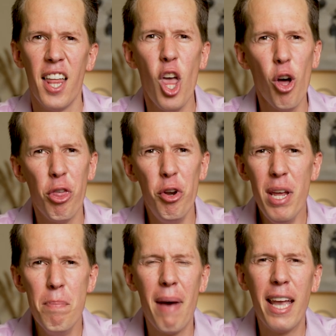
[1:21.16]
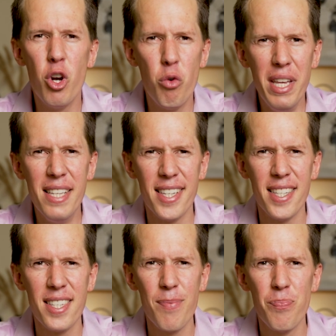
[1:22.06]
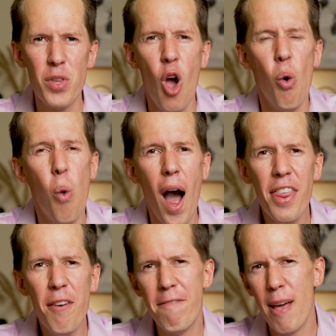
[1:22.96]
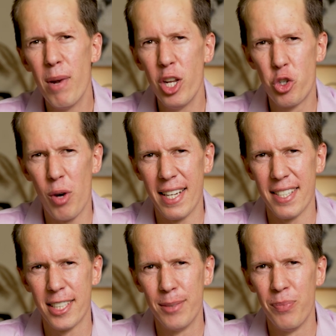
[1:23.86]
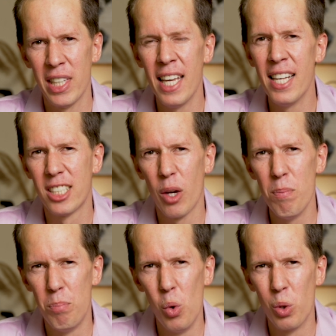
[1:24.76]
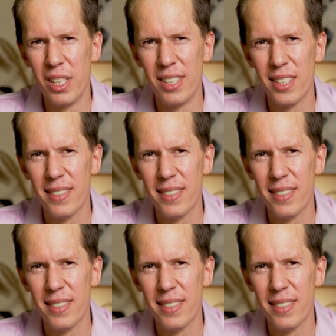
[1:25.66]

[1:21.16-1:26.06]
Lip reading: There are 3 main reasons why the family trust is so important.